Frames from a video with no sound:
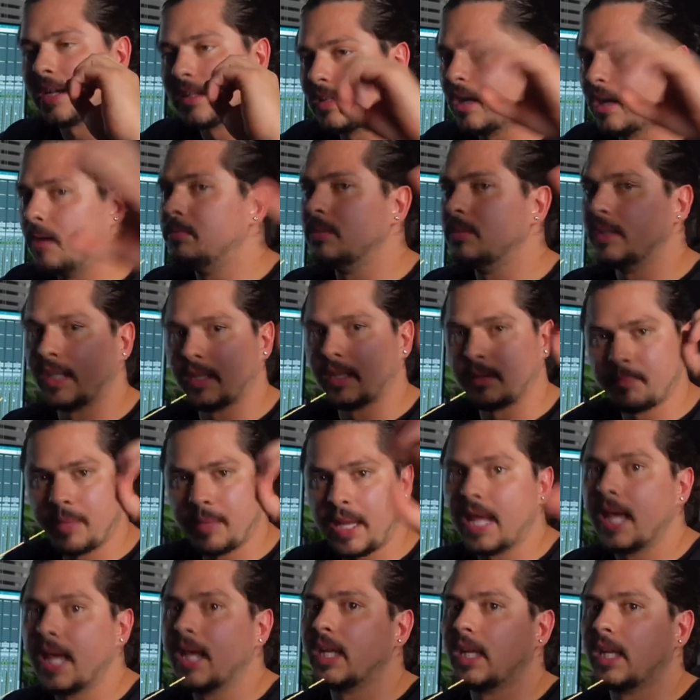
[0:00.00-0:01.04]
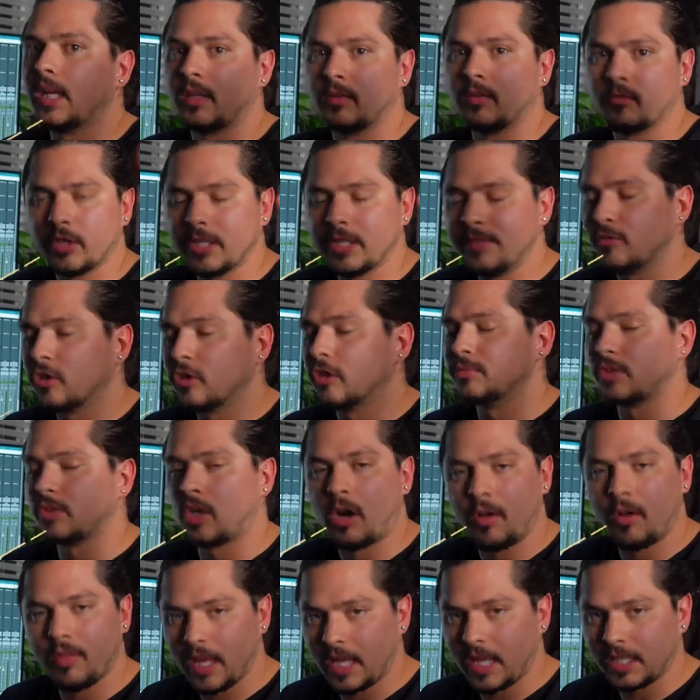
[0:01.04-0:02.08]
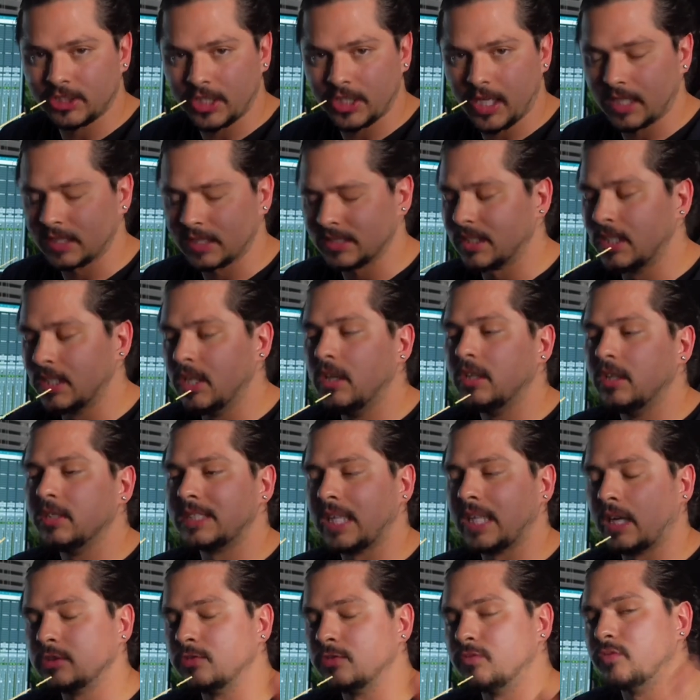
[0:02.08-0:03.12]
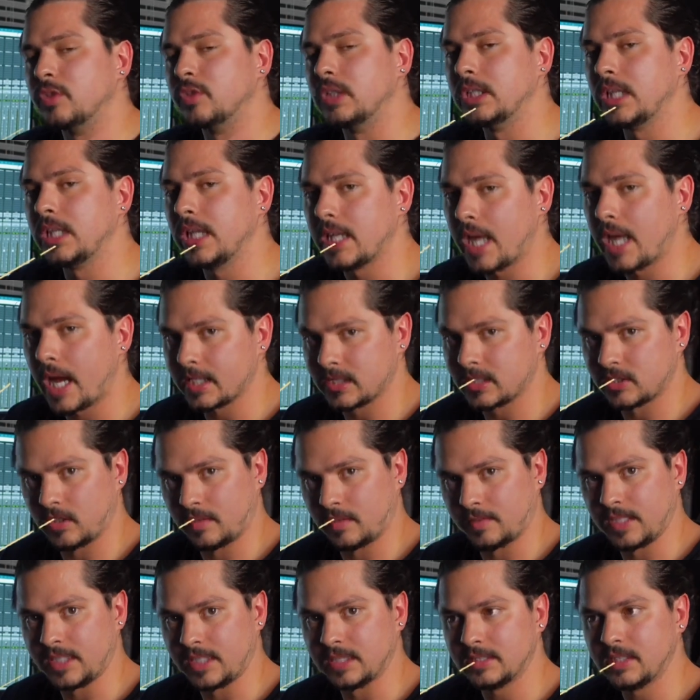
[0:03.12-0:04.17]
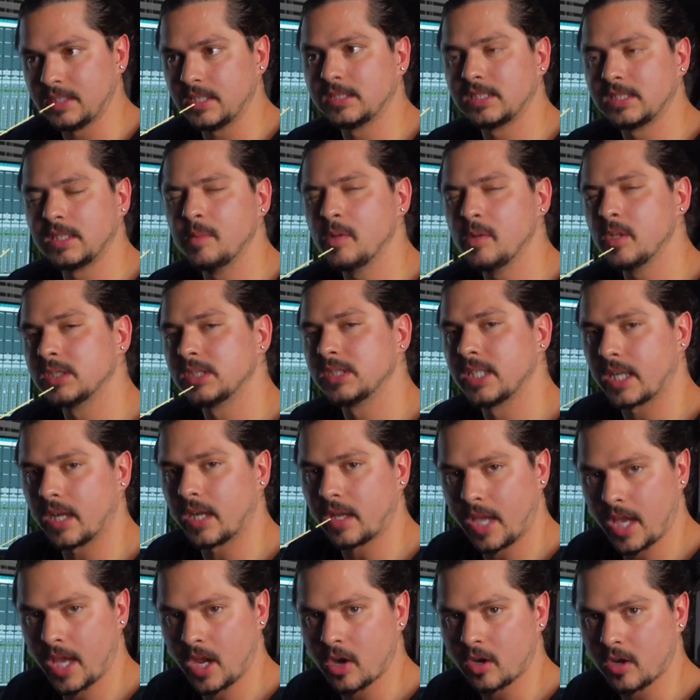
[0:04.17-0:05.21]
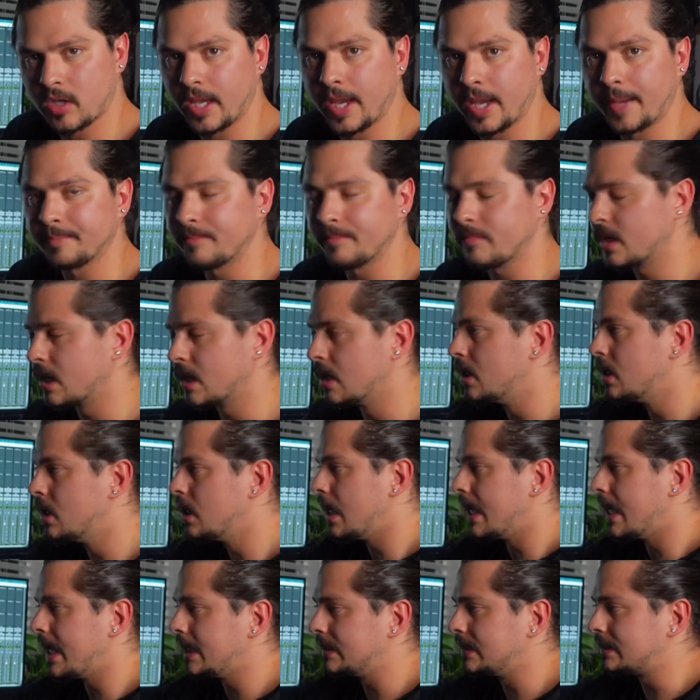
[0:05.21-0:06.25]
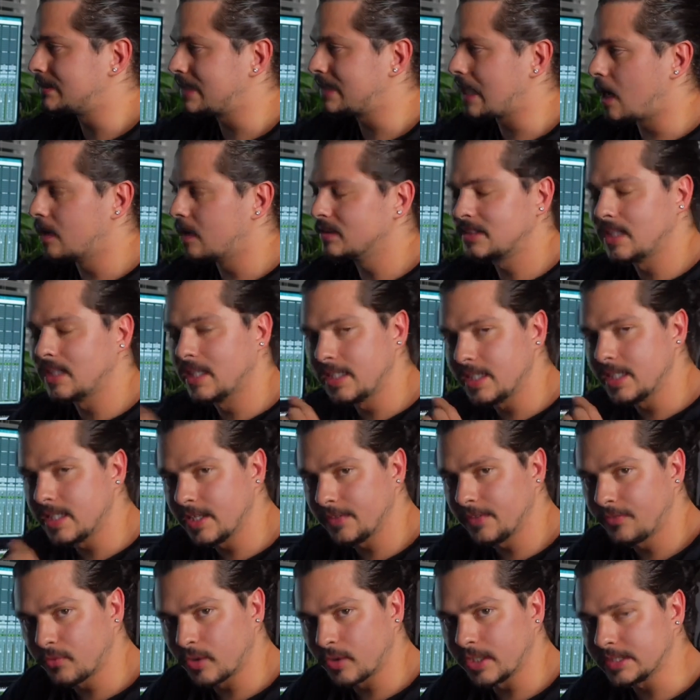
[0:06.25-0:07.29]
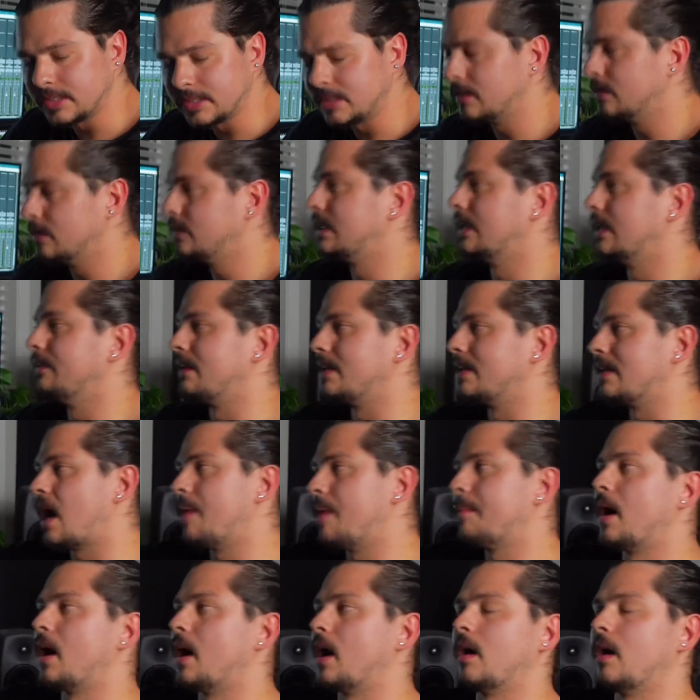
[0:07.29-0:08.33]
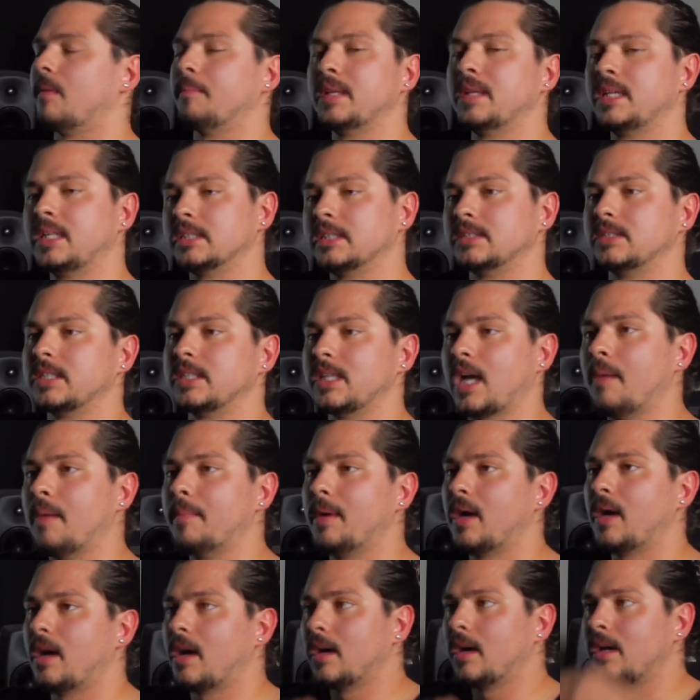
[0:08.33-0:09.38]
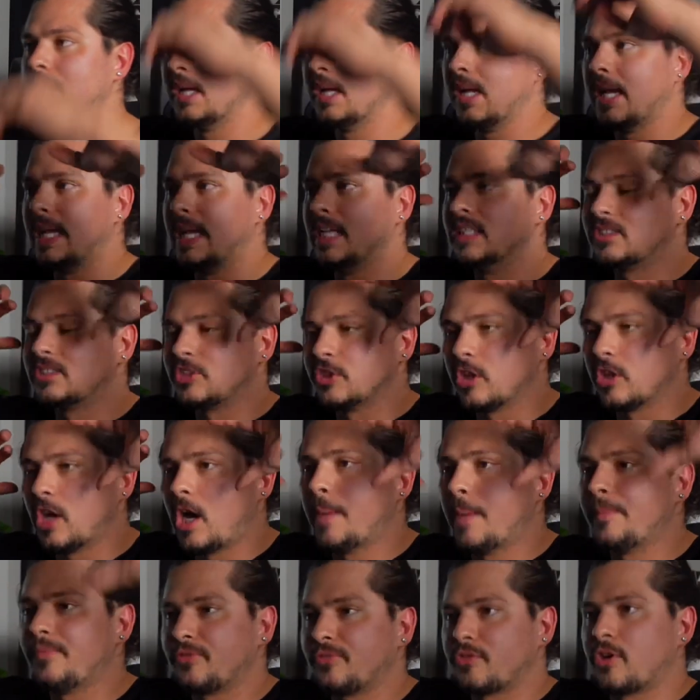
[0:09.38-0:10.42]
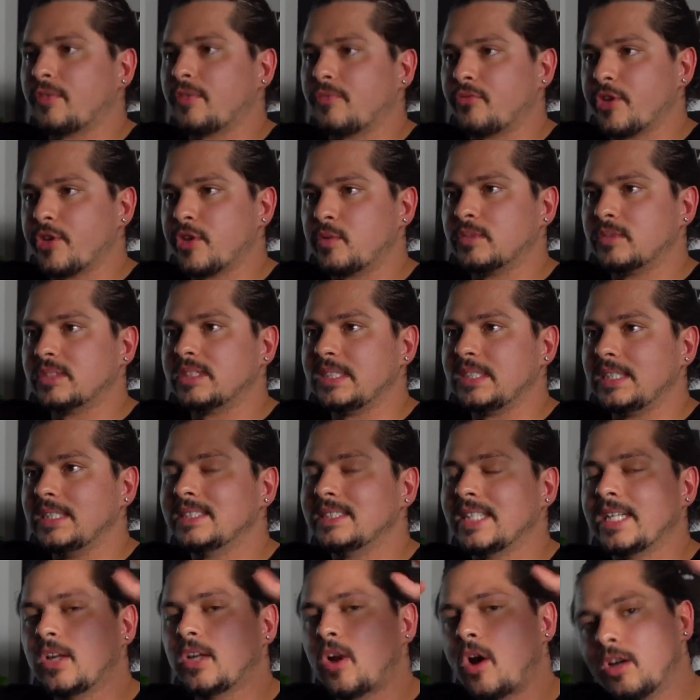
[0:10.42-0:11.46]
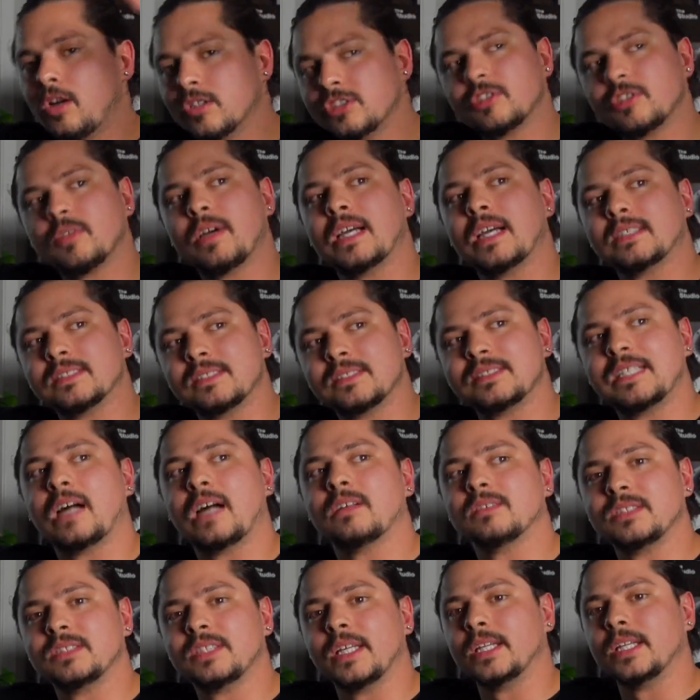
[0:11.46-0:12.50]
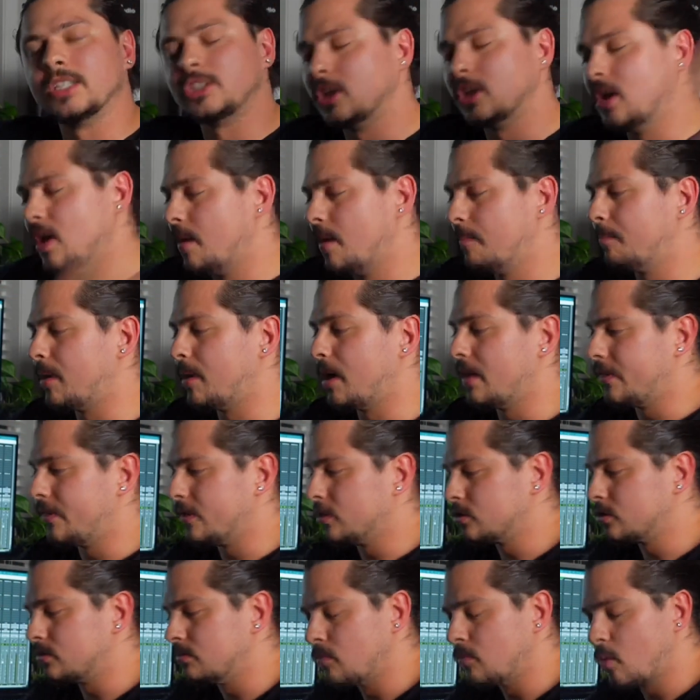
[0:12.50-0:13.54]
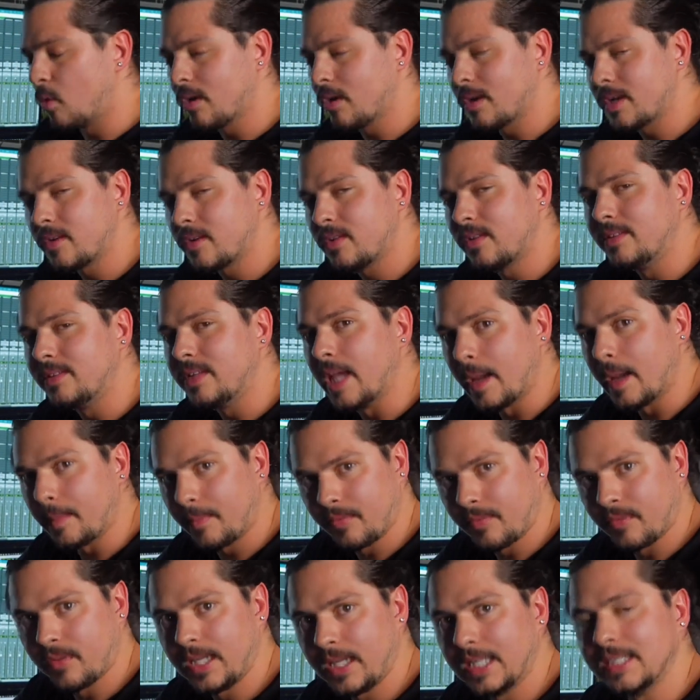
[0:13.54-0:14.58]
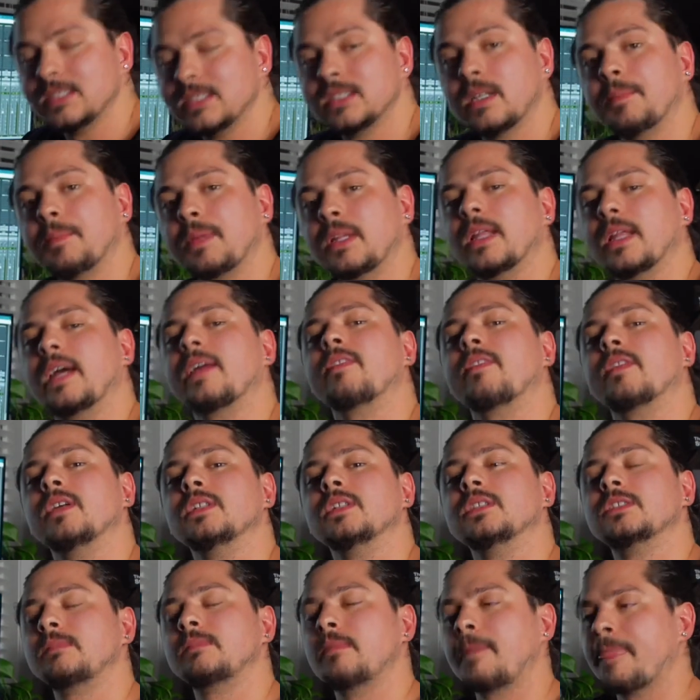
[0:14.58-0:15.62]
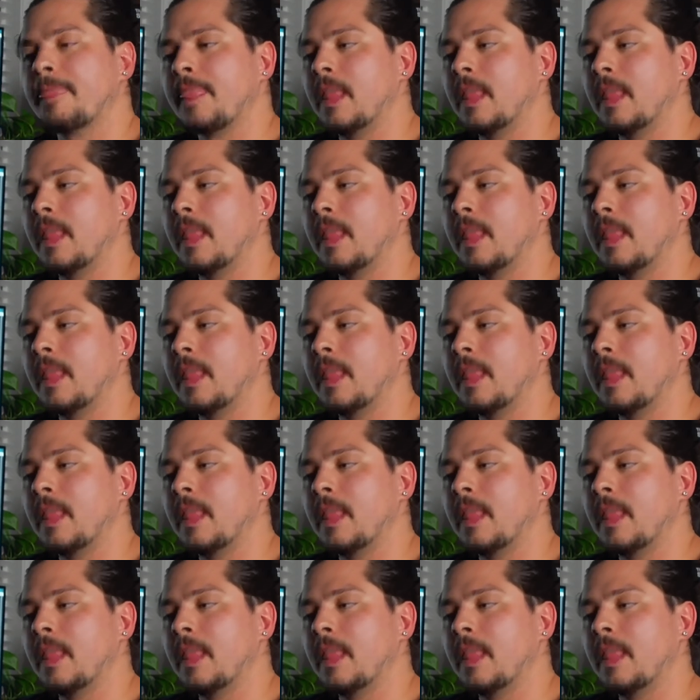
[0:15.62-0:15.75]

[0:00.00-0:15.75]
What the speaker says: doubling, panning, reverbs, all that jazz sounds really nice on these, similar to like a KRK. It sounds different than the Yamaha, because the Yamaha is your upfront frequencies, and it also has a soundstage, but there's more depth in something like this.